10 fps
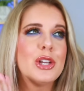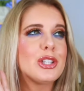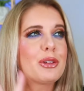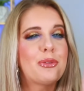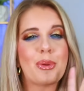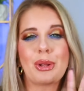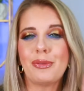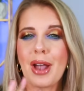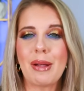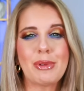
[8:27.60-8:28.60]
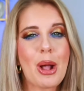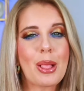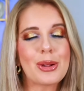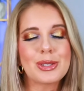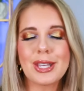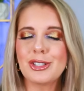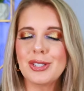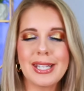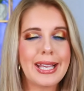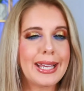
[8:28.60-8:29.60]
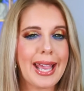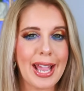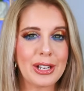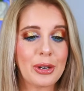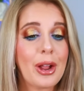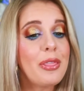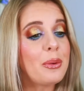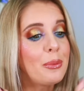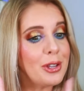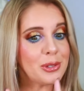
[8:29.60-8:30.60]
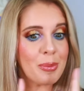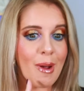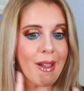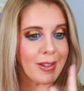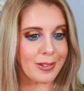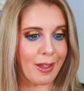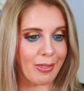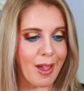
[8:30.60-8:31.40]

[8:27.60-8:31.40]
to like $45. Let's just take a gander gender. And the reason why I say